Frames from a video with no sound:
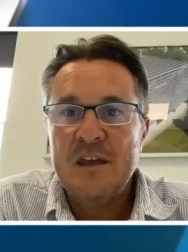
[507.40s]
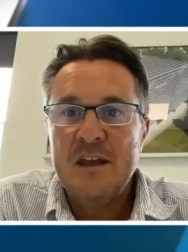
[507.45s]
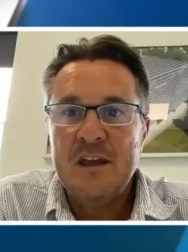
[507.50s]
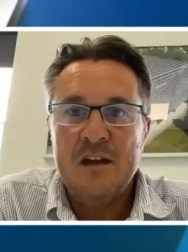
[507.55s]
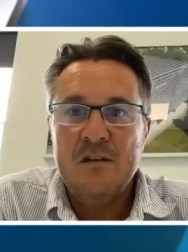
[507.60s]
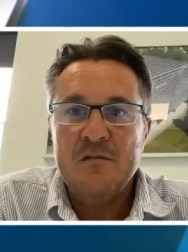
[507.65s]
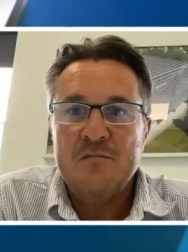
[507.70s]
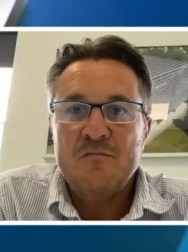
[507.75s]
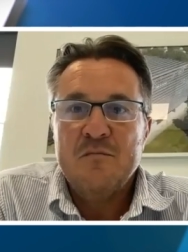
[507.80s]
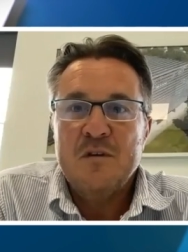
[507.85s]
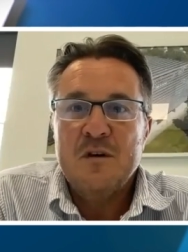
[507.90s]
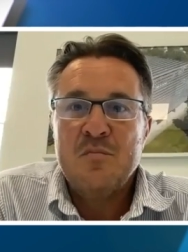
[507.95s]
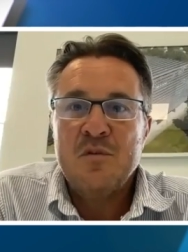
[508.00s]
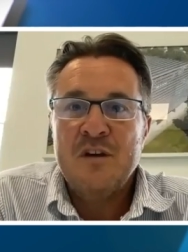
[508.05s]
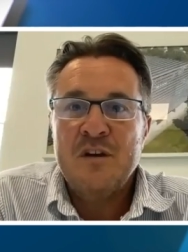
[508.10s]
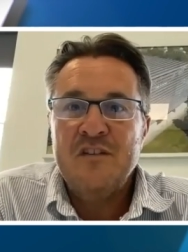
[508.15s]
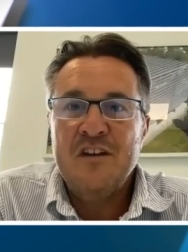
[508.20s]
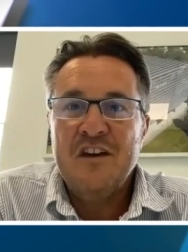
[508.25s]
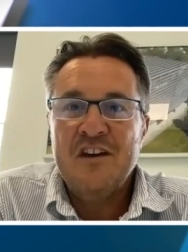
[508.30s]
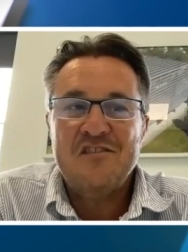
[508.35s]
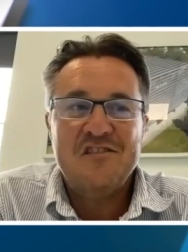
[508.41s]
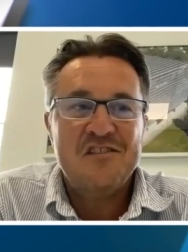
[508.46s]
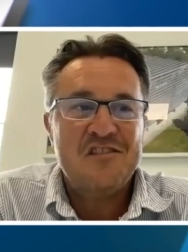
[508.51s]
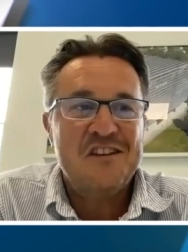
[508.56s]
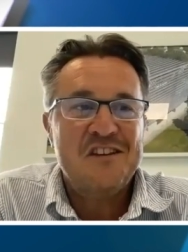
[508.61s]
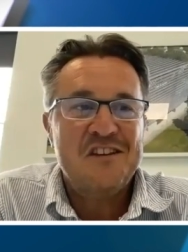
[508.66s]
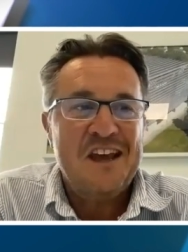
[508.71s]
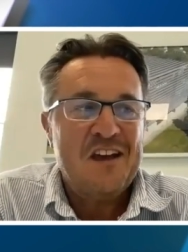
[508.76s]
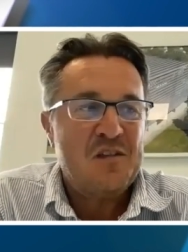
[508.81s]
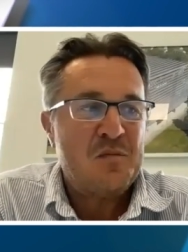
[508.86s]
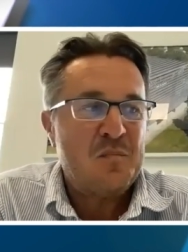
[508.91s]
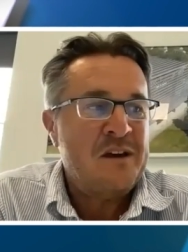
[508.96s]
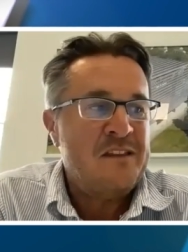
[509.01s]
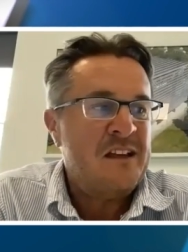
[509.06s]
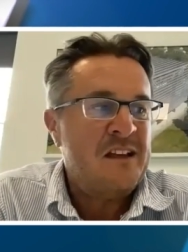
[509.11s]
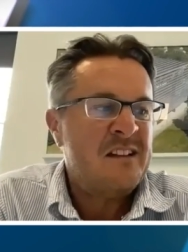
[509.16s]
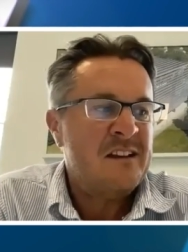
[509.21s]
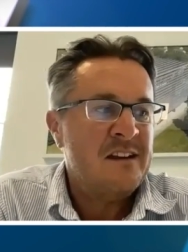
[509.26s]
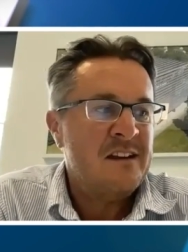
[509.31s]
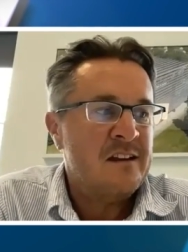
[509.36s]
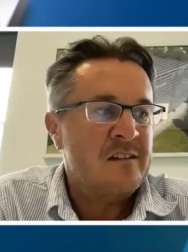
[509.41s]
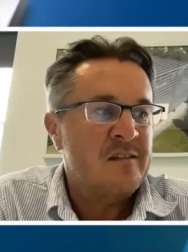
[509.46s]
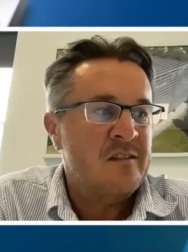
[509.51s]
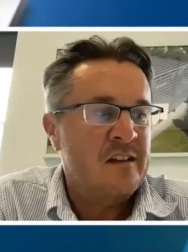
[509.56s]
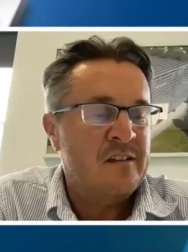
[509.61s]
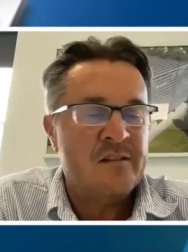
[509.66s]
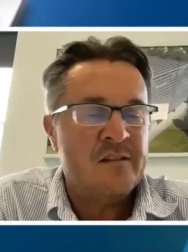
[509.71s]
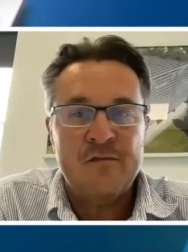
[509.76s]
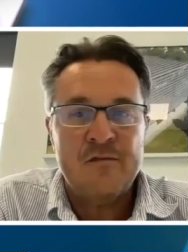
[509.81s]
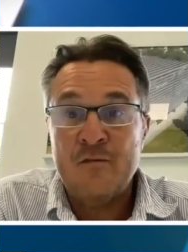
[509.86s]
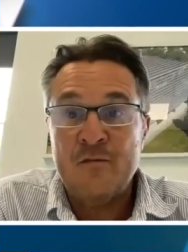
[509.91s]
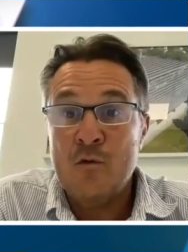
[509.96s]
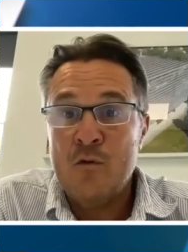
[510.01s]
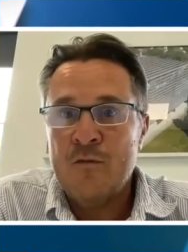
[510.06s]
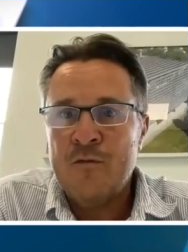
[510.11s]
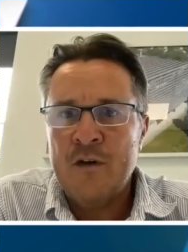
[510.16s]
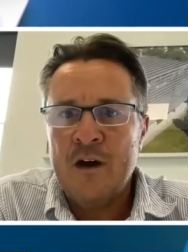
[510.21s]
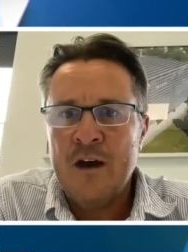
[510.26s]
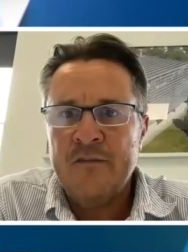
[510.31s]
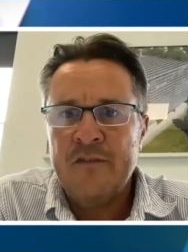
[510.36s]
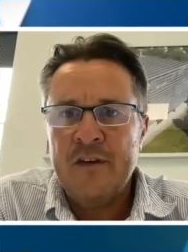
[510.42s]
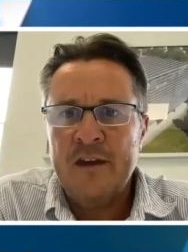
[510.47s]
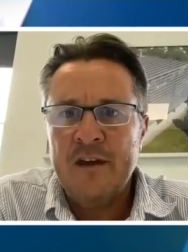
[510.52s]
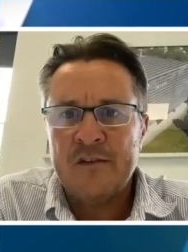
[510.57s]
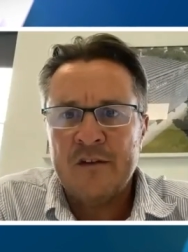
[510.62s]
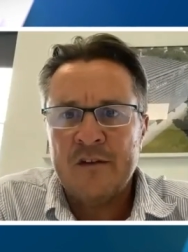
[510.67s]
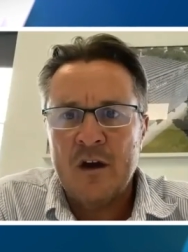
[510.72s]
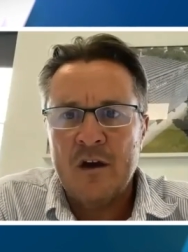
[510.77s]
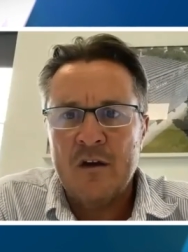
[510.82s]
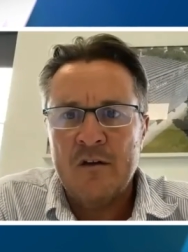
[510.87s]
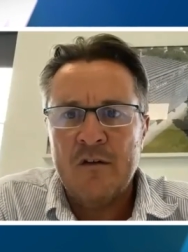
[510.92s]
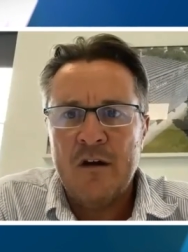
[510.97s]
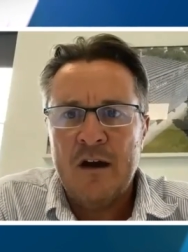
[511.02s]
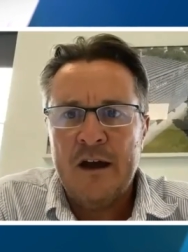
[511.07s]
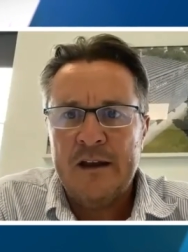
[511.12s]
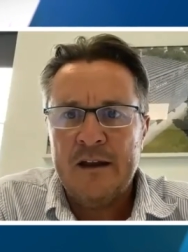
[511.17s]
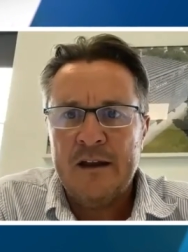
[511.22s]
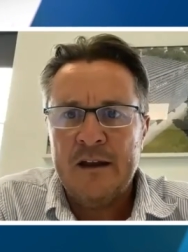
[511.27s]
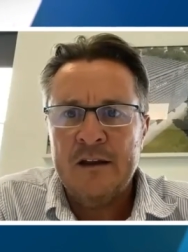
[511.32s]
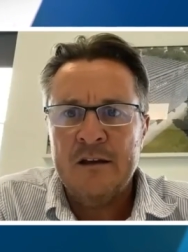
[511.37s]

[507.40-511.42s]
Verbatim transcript: You know, abbreviation DSP that didn't exist four or five years ago, right?